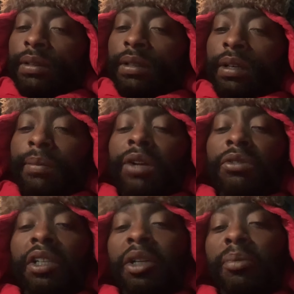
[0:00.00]
I'm not gonna
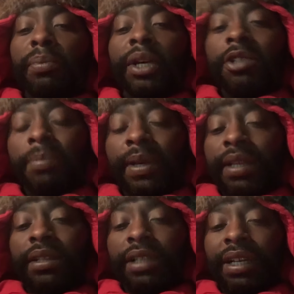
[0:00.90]
say the best
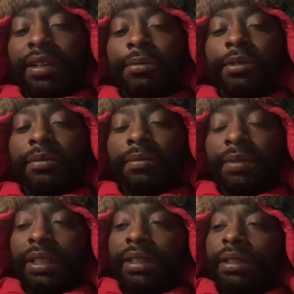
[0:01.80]
paying jobs,
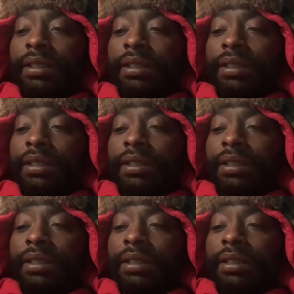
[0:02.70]
but